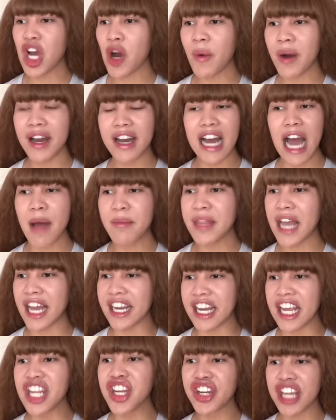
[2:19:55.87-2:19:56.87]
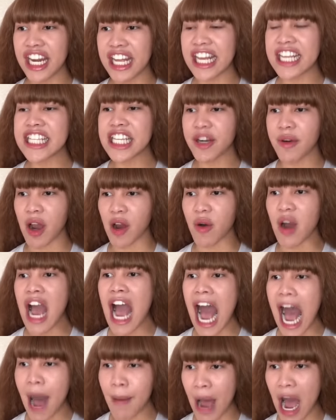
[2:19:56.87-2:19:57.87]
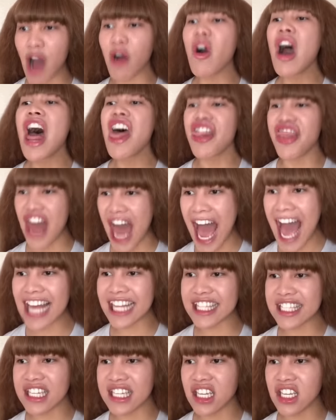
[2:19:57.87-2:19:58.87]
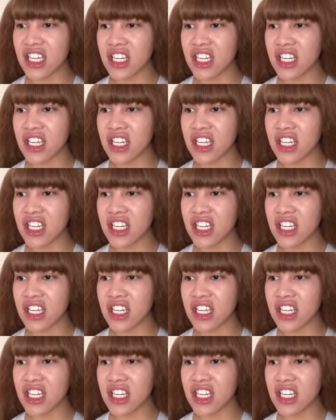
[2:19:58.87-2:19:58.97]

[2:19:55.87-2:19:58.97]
you know what? I'm done. You're getting a zero. How about that?